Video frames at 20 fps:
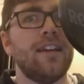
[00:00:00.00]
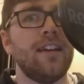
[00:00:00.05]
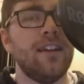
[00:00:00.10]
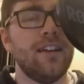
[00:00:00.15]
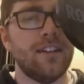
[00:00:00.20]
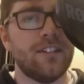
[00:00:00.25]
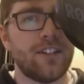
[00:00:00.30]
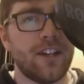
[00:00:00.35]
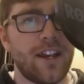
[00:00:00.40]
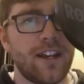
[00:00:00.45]
He
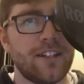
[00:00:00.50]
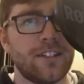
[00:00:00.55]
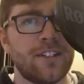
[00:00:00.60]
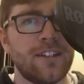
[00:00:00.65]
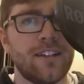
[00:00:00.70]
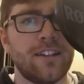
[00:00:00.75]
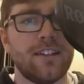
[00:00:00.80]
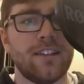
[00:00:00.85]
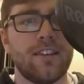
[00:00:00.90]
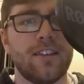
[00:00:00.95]
changed
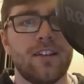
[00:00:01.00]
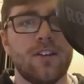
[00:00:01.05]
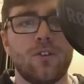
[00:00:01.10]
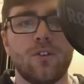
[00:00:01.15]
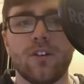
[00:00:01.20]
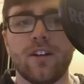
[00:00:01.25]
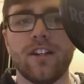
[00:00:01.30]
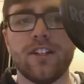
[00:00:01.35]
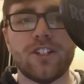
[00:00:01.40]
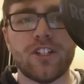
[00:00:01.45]

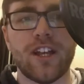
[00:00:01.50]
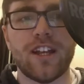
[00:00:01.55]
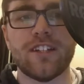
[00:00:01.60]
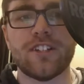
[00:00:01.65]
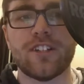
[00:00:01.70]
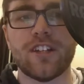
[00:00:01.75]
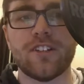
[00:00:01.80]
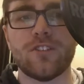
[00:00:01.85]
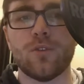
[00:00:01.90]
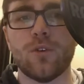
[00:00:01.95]

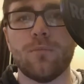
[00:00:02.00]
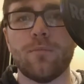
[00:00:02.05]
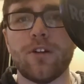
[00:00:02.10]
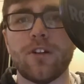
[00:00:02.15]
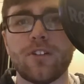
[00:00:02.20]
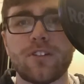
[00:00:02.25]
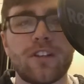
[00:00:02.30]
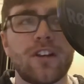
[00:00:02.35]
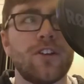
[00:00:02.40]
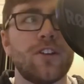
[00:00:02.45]
into a
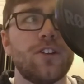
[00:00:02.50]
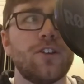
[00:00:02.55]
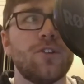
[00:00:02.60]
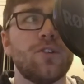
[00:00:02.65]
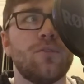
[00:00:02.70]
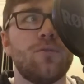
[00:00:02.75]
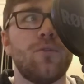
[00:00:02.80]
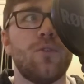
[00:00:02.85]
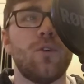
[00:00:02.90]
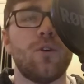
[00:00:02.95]
military
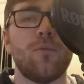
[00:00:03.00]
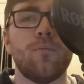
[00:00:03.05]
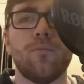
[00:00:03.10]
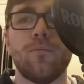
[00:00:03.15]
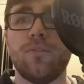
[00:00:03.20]
uniform.